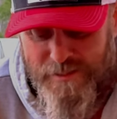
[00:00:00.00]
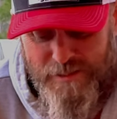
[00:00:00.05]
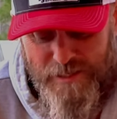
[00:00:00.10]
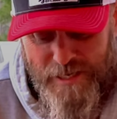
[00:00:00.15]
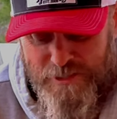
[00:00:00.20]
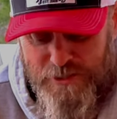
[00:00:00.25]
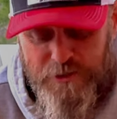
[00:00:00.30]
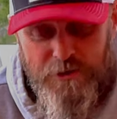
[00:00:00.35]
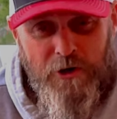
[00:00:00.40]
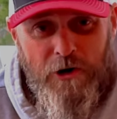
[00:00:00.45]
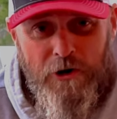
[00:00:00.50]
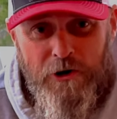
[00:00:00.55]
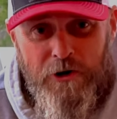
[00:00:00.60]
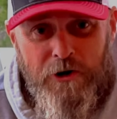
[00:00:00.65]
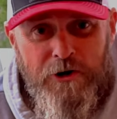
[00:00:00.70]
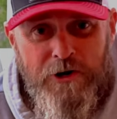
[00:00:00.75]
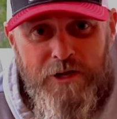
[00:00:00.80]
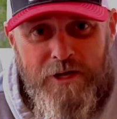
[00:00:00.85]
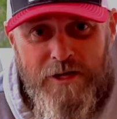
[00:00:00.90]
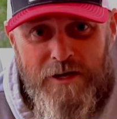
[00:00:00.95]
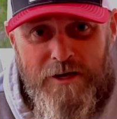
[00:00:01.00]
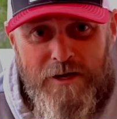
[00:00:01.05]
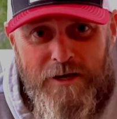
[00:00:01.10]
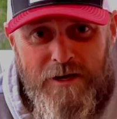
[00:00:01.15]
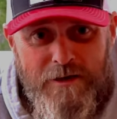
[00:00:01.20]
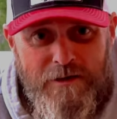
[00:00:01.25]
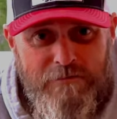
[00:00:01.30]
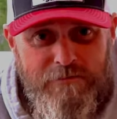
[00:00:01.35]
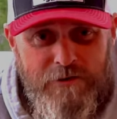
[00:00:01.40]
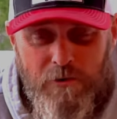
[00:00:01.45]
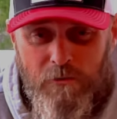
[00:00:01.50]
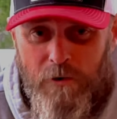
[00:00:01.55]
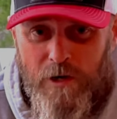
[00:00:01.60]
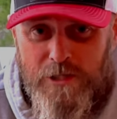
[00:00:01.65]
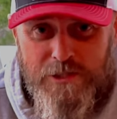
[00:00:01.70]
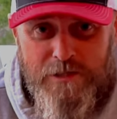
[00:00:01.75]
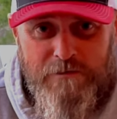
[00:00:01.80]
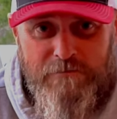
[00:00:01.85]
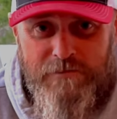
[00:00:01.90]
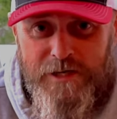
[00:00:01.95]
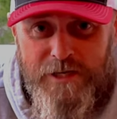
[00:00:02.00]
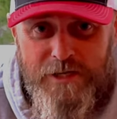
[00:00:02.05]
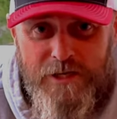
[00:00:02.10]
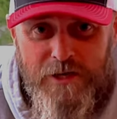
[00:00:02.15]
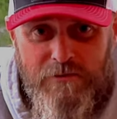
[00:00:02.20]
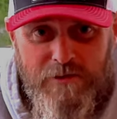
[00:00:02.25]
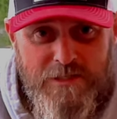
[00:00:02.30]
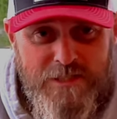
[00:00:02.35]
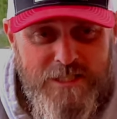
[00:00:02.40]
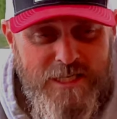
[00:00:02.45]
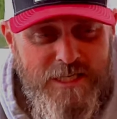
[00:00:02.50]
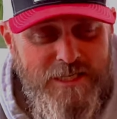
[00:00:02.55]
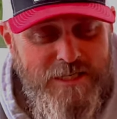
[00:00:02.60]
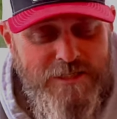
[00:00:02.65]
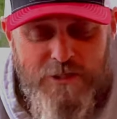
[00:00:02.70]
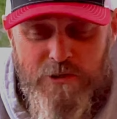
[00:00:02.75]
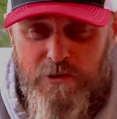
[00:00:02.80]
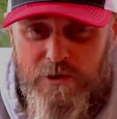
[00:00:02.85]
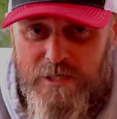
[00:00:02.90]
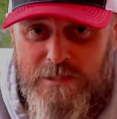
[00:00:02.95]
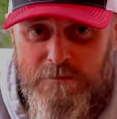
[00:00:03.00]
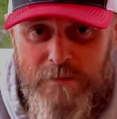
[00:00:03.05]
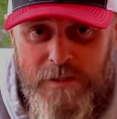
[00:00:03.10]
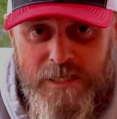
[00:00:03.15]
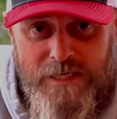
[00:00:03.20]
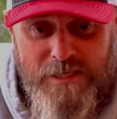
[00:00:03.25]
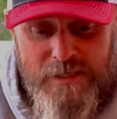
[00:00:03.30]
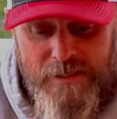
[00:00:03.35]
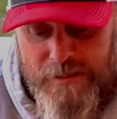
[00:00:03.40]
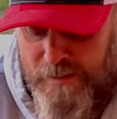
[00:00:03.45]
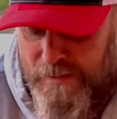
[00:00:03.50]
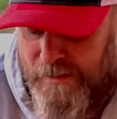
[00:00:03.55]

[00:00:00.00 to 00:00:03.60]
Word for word: As you heard, uh, if you're watching the video, the skin is crispy.